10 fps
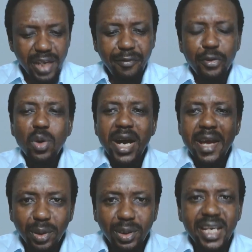If you are
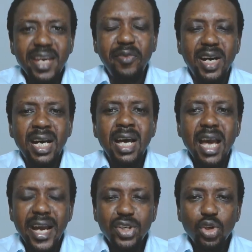a believer
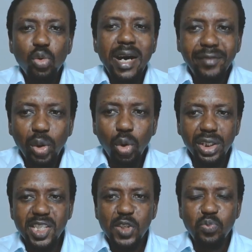and you have the
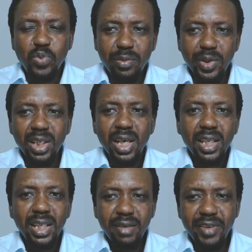Holy Spirit
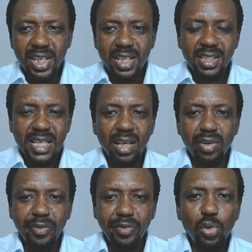living
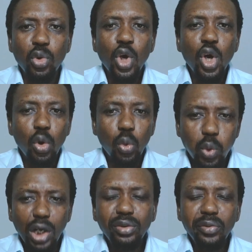inside of you,
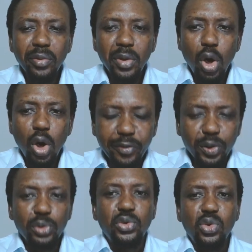one
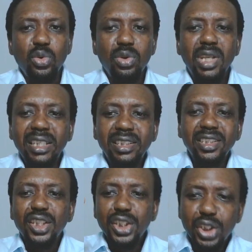fruit
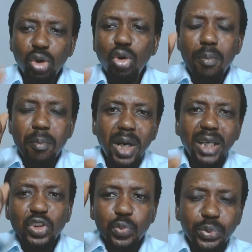that you
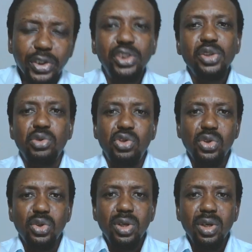must
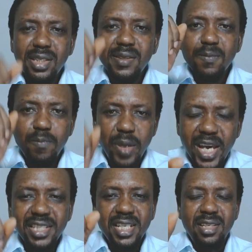produce is
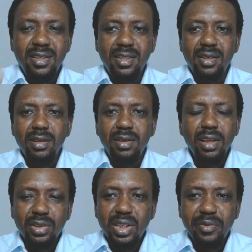patience,
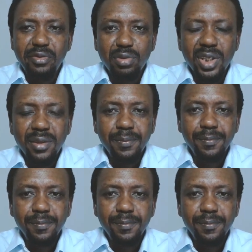long-suffering.